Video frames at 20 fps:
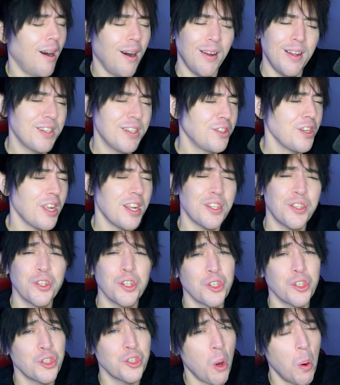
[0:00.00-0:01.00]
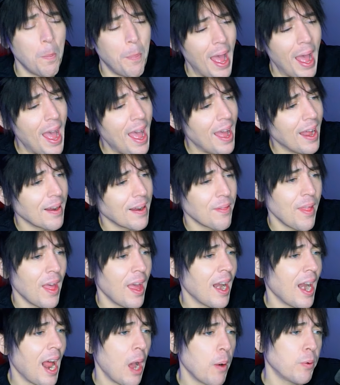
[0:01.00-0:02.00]
It's just so bad
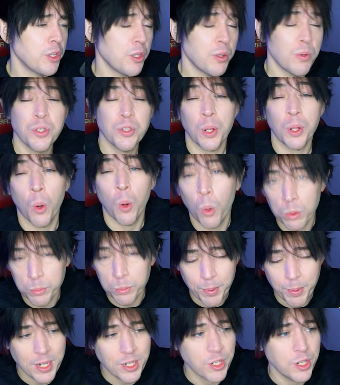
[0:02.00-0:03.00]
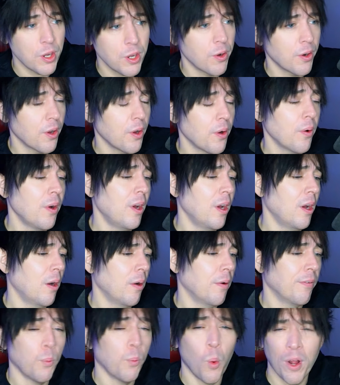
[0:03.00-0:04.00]
that I would use the old Pidgeotto.
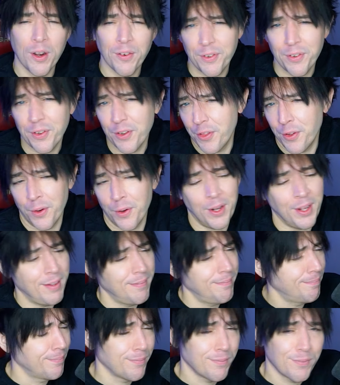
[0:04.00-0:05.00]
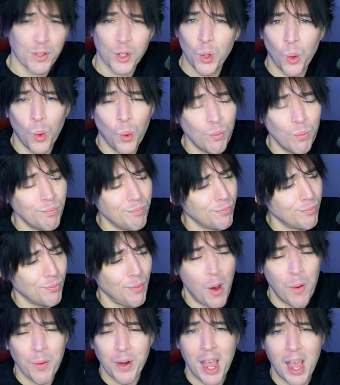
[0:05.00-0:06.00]
1 for 30, cool.
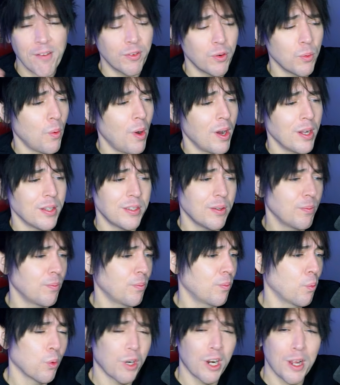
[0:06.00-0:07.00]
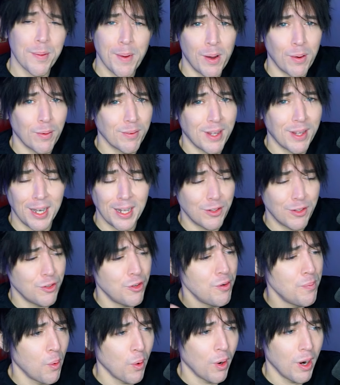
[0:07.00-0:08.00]
Why would I ever want to worry about getting 2
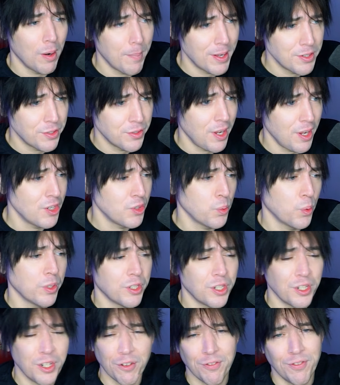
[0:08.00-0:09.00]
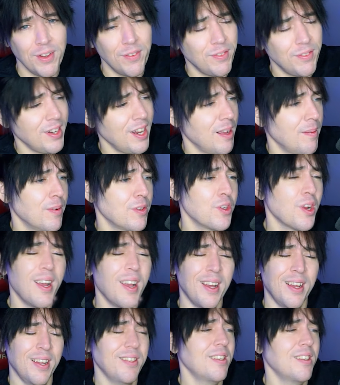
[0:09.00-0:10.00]
more on my stage 1 to do 50 damage?
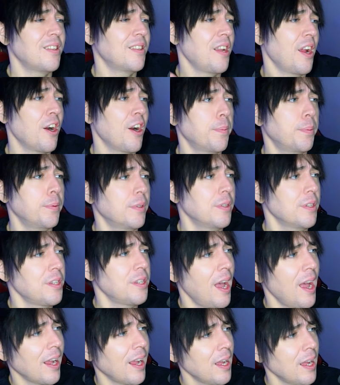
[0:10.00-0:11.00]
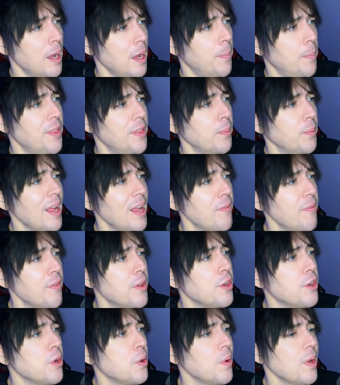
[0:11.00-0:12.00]
It's a terrible attack. But then we have the
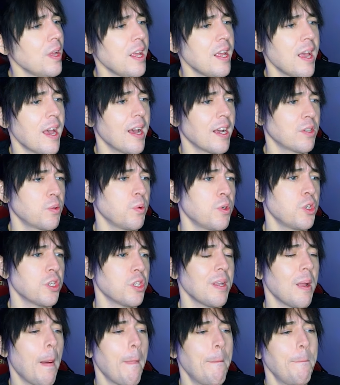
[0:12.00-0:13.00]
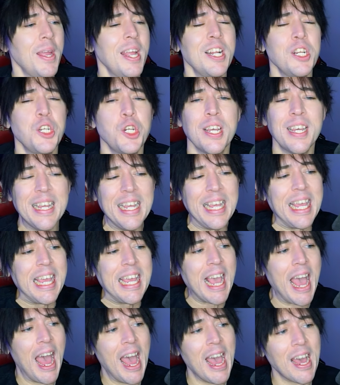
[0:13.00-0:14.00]
new EX, which is Pidgeot
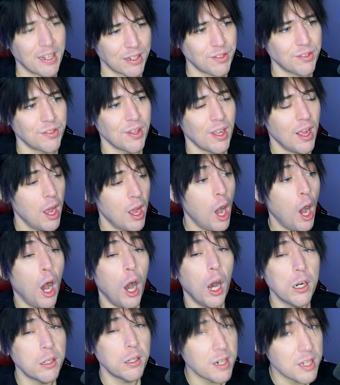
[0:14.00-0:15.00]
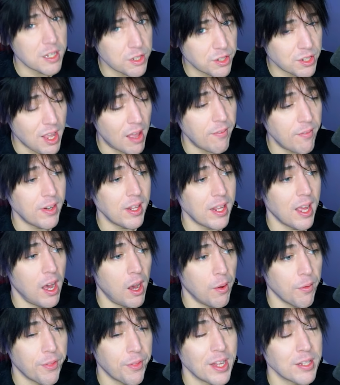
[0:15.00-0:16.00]
EX. 170
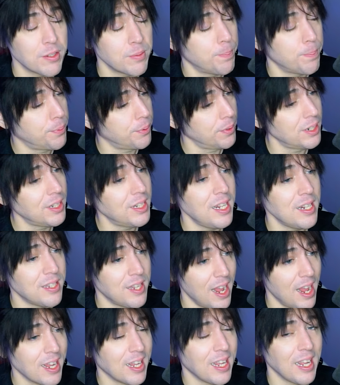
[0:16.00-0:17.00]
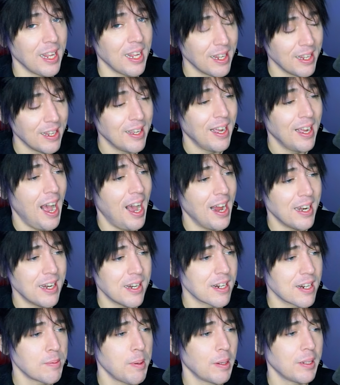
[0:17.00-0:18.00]
health. That's pretty tanky. I didn't
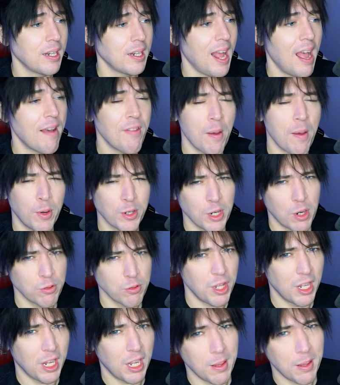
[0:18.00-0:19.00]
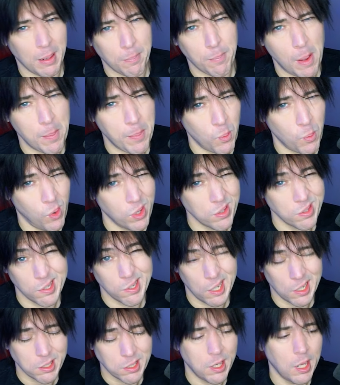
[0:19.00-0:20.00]
expect it to have that much. I was thinking like maybe
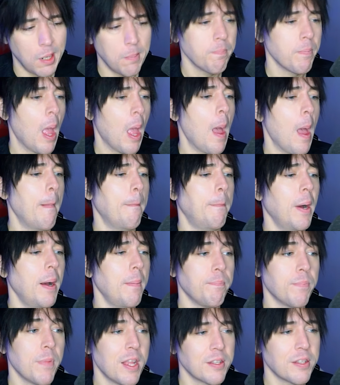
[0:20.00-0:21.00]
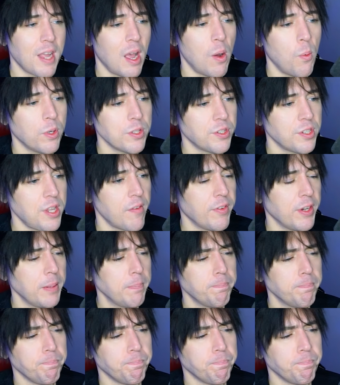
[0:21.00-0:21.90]
160, but it's got 170.